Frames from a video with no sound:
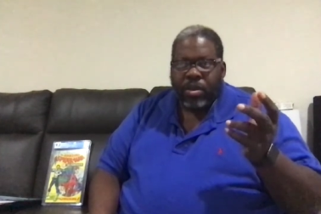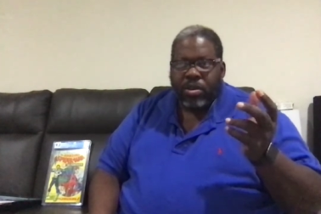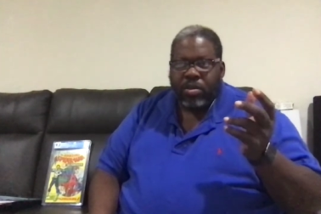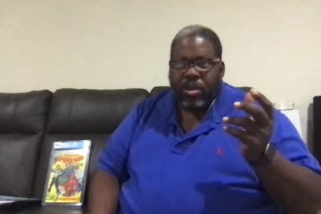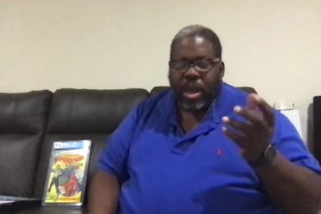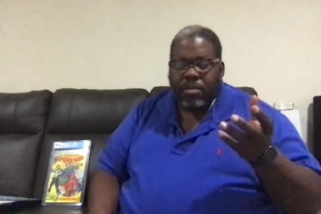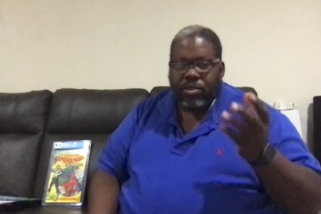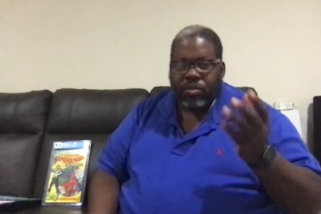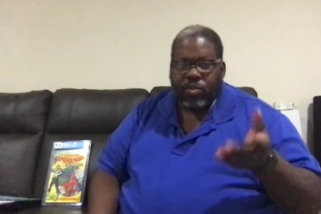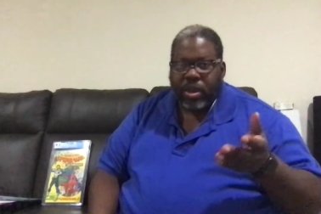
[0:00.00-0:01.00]
your comics
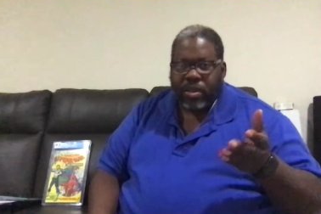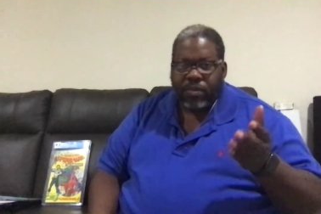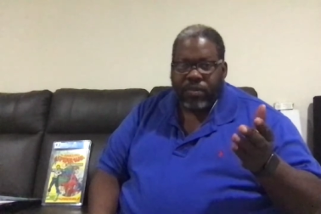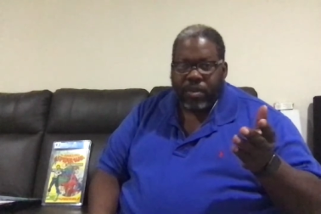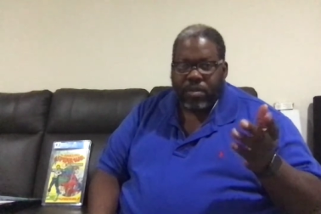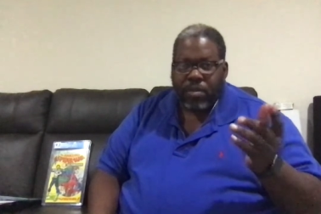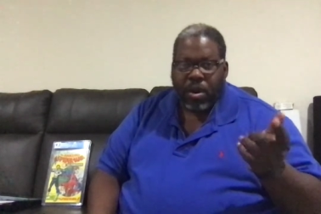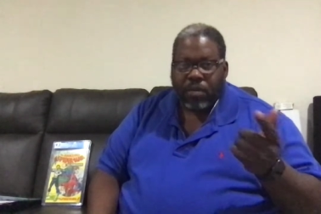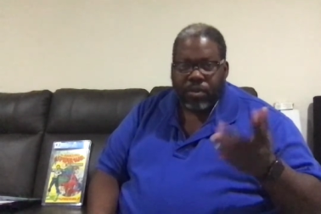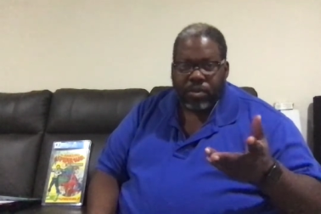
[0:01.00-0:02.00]
directly from
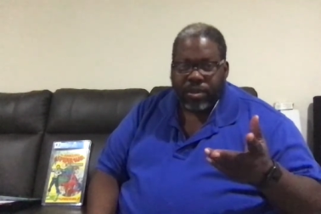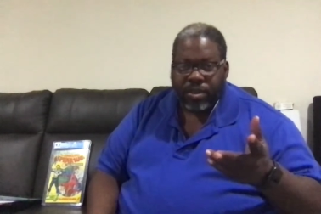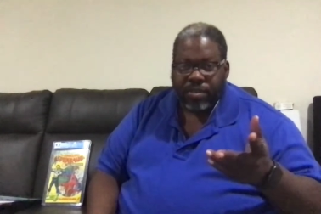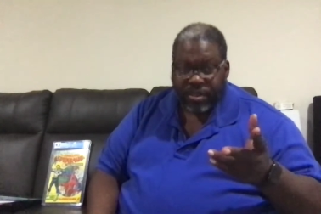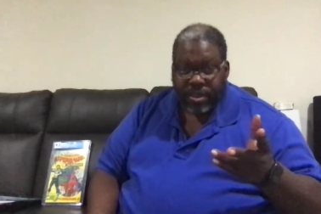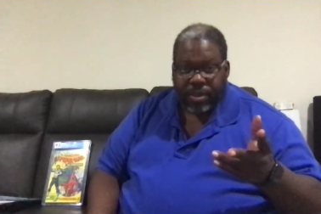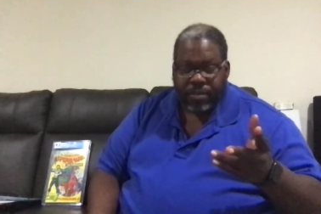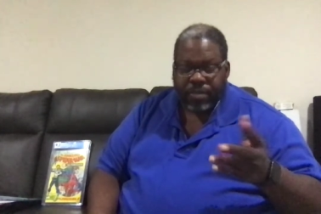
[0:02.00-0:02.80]
Marvel or DC.